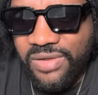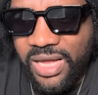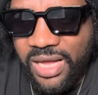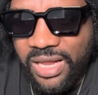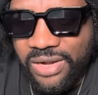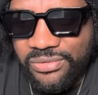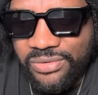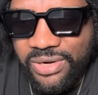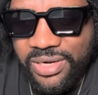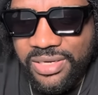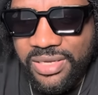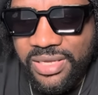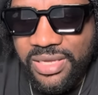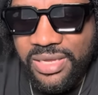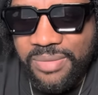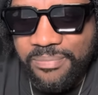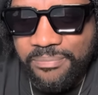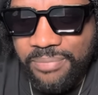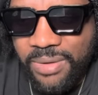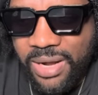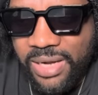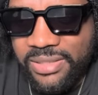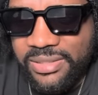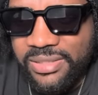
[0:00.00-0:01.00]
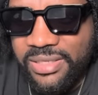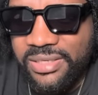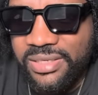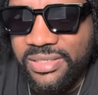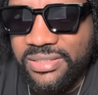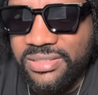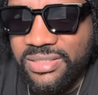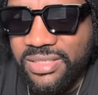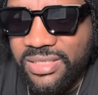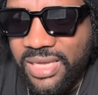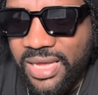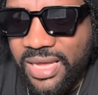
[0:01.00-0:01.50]
already impacting
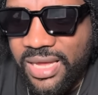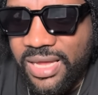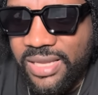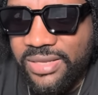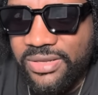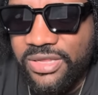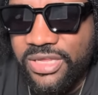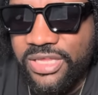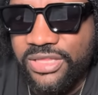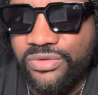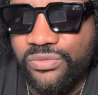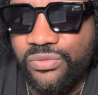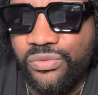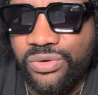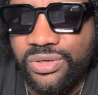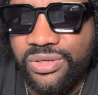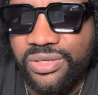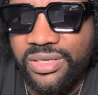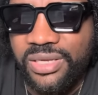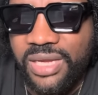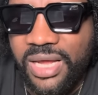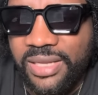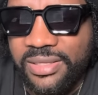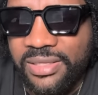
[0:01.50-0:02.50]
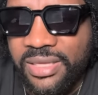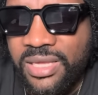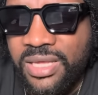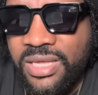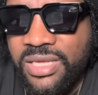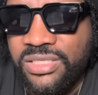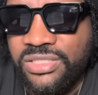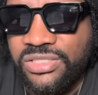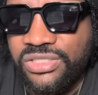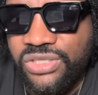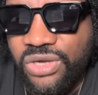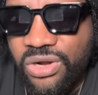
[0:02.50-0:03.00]
his client, it would not
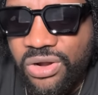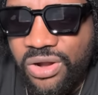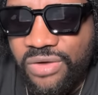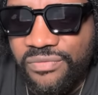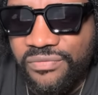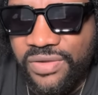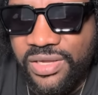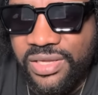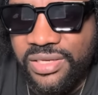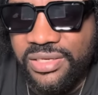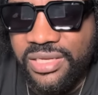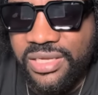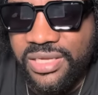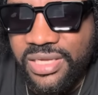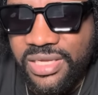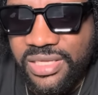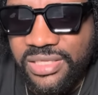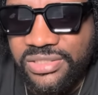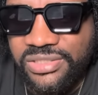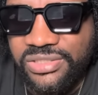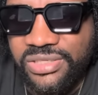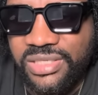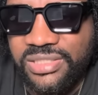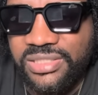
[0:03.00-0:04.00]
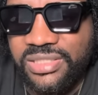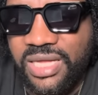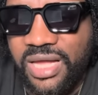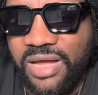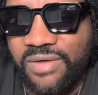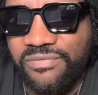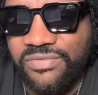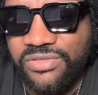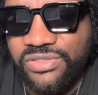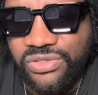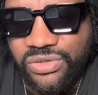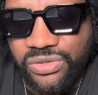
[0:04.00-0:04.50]
serve in the interest
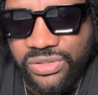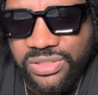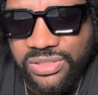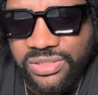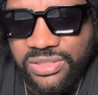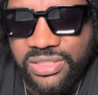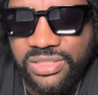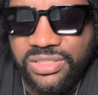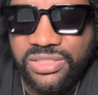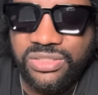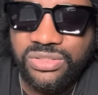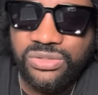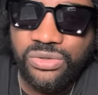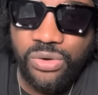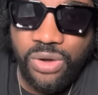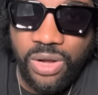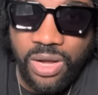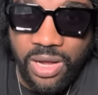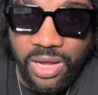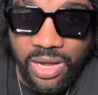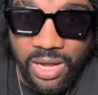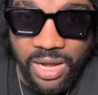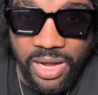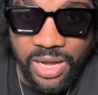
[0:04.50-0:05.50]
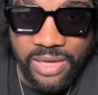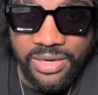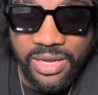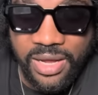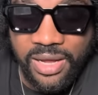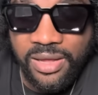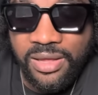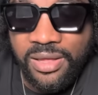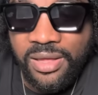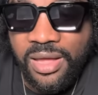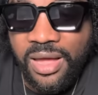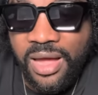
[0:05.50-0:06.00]
of justice to
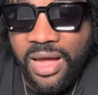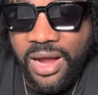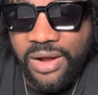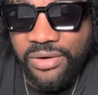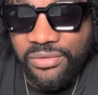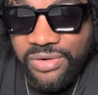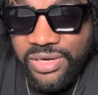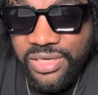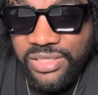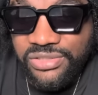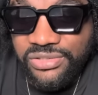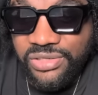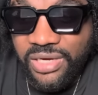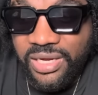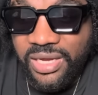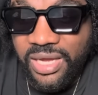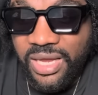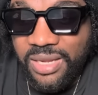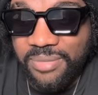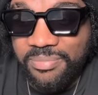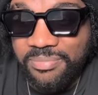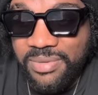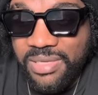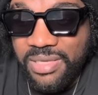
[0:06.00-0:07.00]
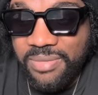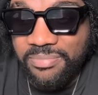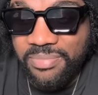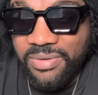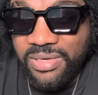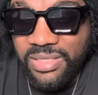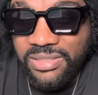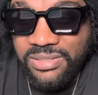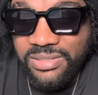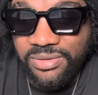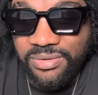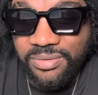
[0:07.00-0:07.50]
order a retrial, people.
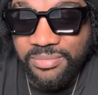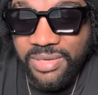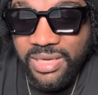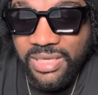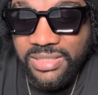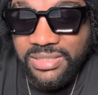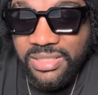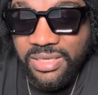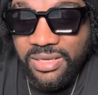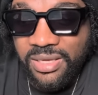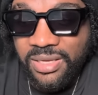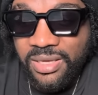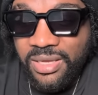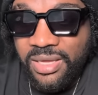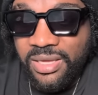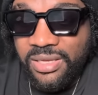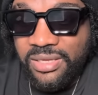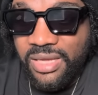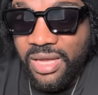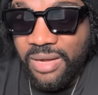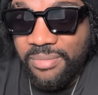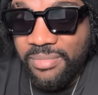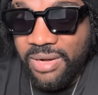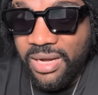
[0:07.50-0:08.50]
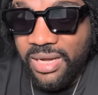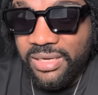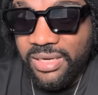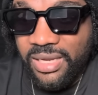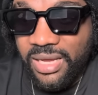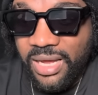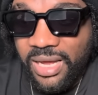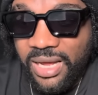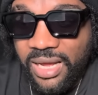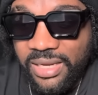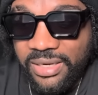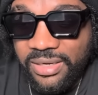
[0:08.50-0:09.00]
You see what I say? Yeah, man.
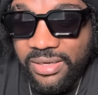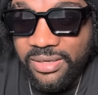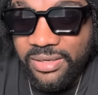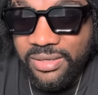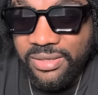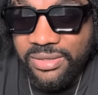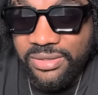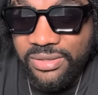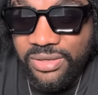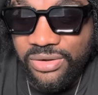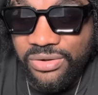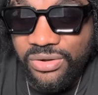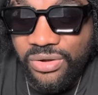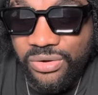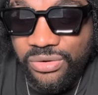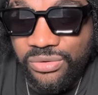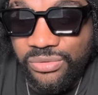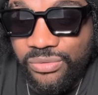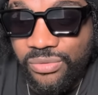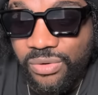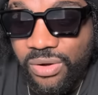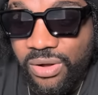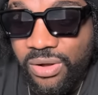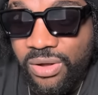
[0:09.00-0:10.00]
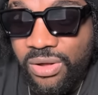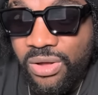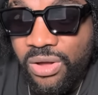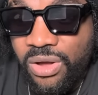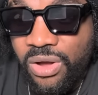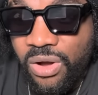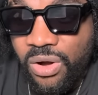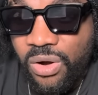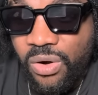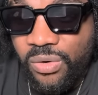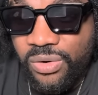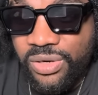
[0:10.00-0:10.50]
And you don't know
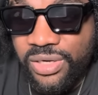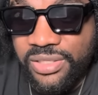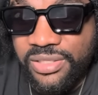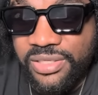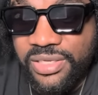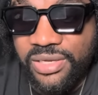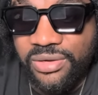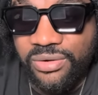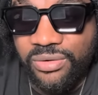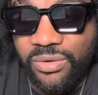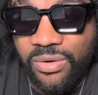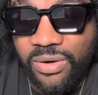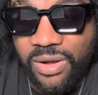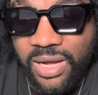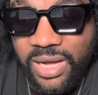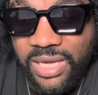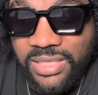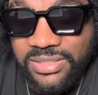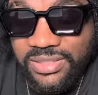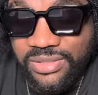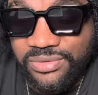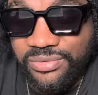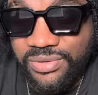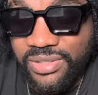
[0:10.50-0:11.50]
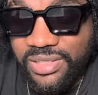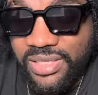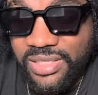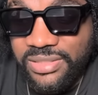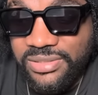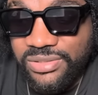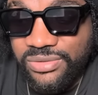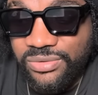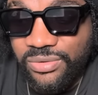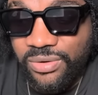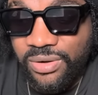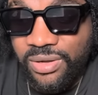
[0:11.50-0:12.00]
how the thing go as it
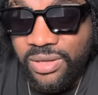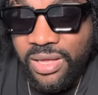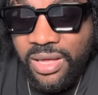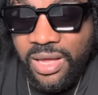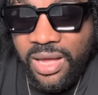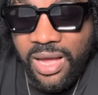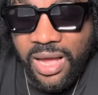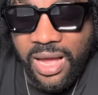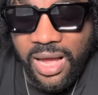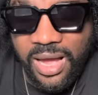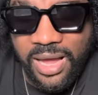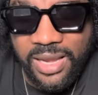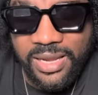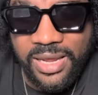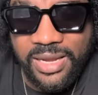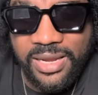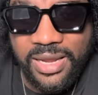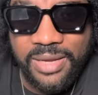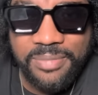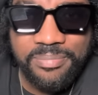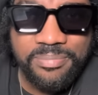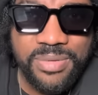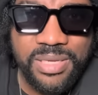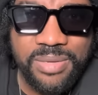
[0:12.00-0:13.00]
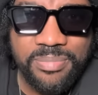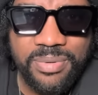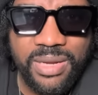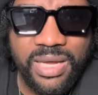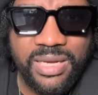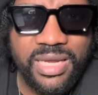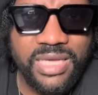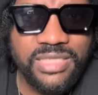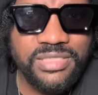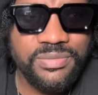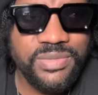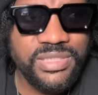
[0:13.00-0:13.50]
relates to all of that, people.
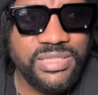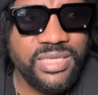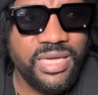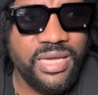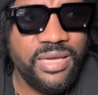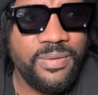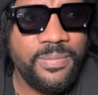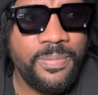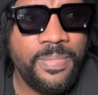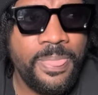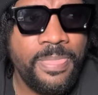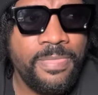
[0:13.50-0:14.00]
And as we say,